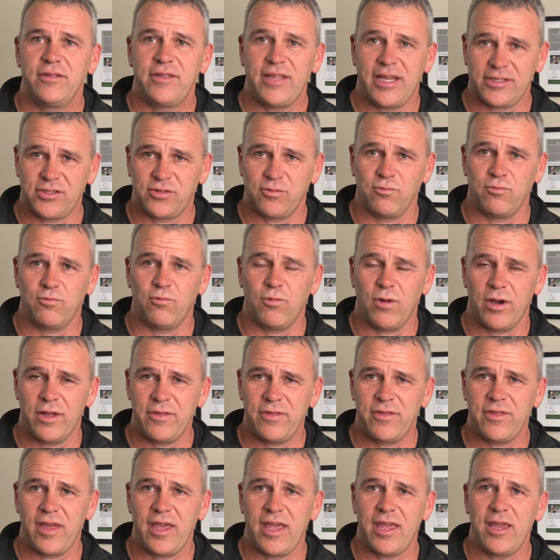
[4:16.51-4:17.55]
that's
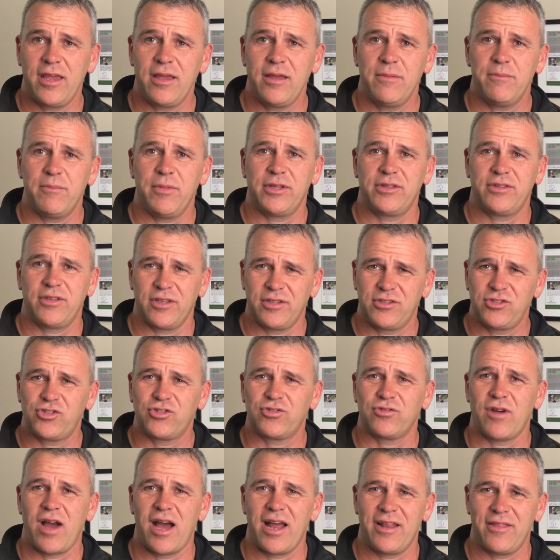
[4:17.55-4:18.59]
one thing, but to
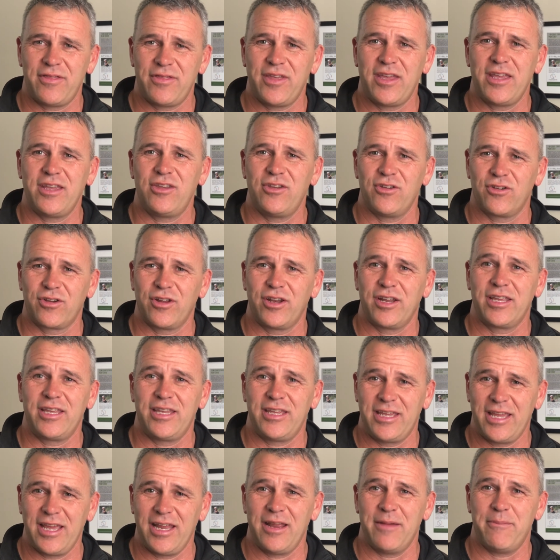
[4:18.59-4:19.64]
try to think you're going
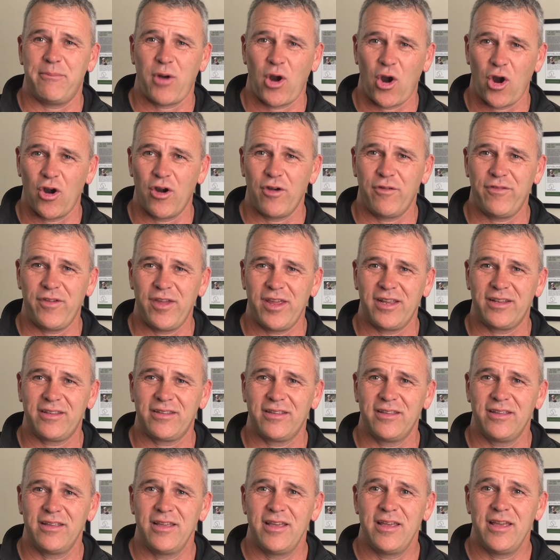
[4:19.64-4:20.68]
to get it
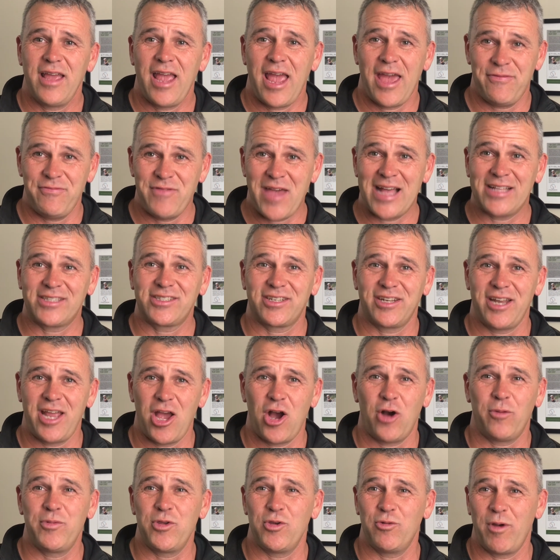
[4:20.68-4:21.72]
perfect and that's going to
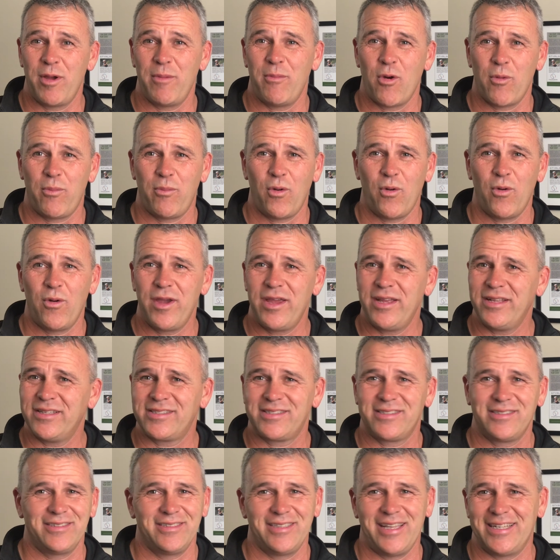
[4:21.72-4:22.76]
help you win more
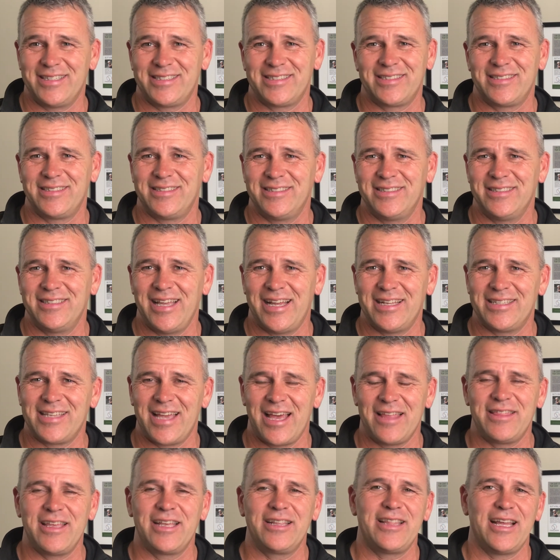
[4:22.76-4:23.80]
points,
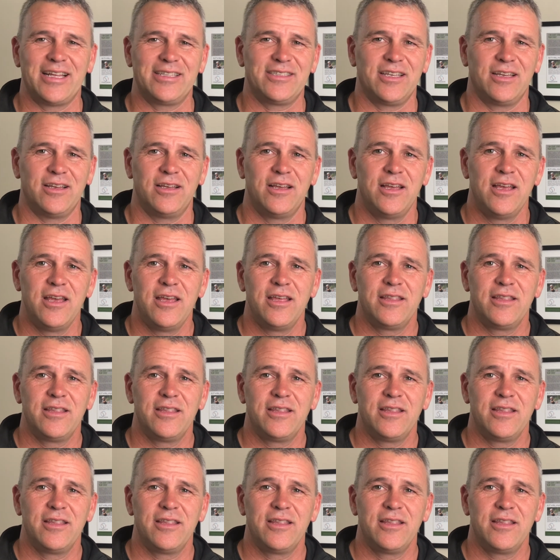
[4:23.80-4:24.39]
I think that's a